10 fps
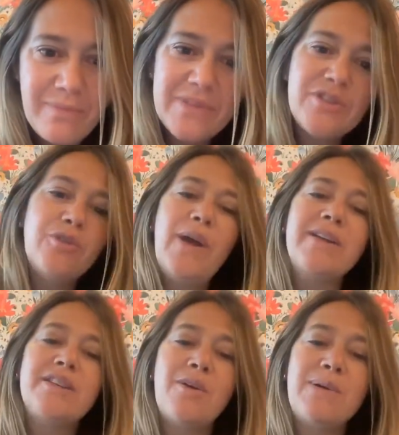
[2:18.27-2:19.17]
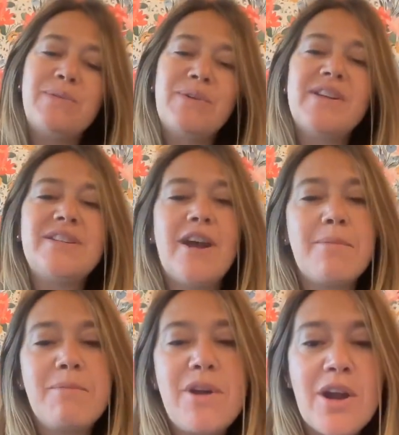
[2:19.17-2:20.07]
So as always, we're going to
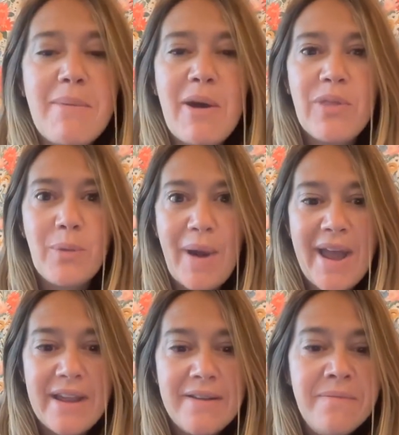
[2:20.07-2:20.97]
talk about the why.